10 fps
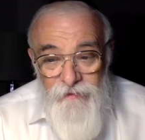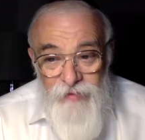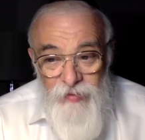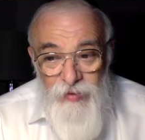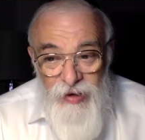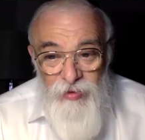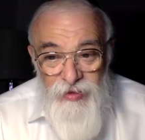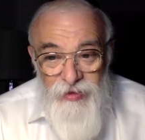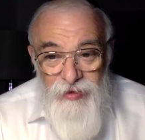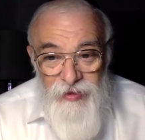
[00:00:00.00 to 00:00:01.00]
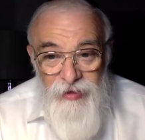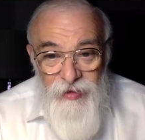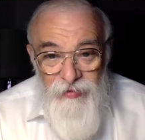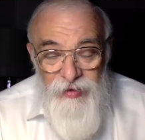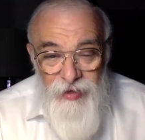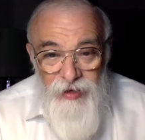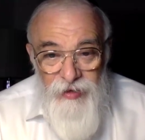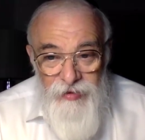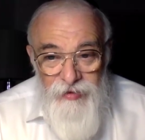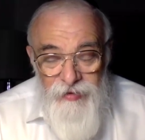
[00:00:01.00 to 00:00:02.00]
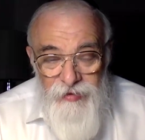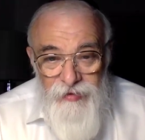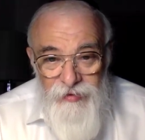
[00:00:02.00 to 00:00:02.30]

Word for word: The bemis the you know, the taste